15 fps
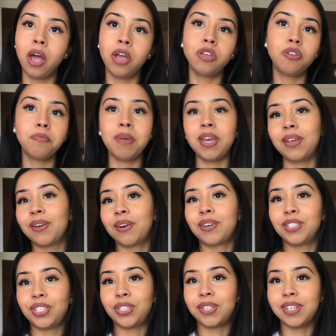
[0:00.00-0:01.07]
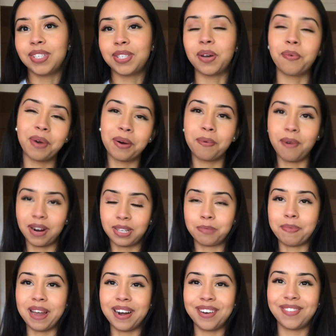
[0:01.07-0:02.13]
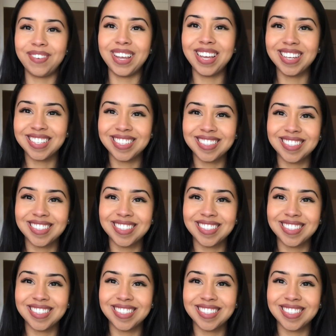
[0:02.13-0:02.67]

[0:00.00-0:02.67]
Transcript: You make your own choice on what works better for you.